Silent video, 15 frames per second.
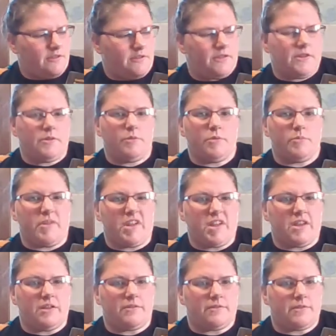They were
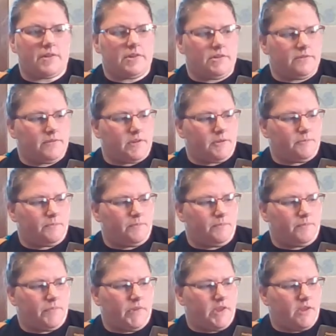making fun of him.
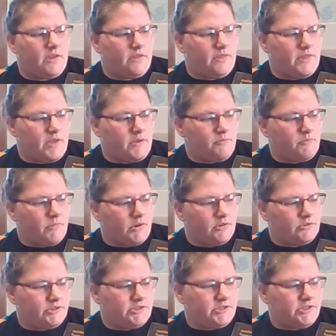They
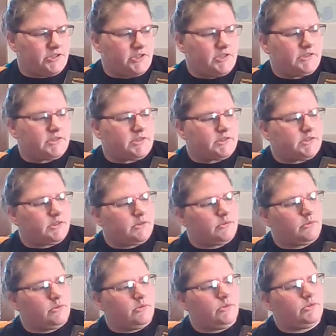marched Jesus
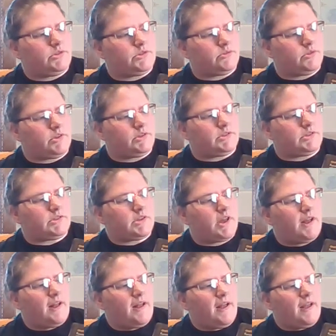through the streets,
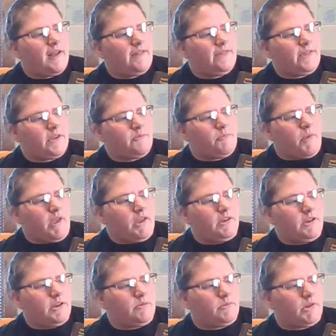and they made
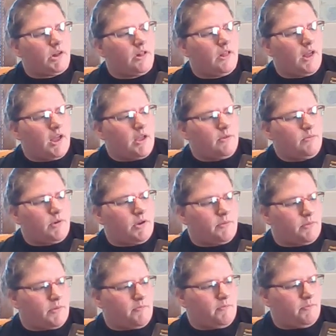him climb up
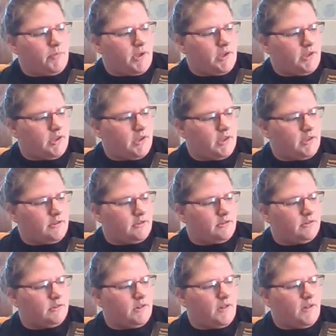a big
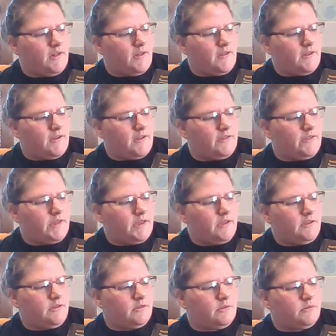hill, and the
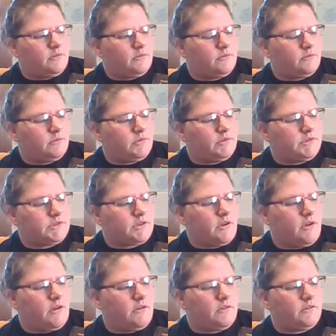hill was
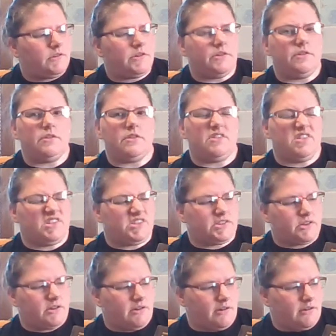called the
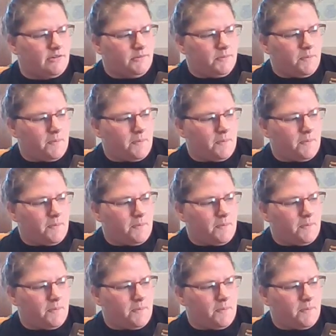Skull.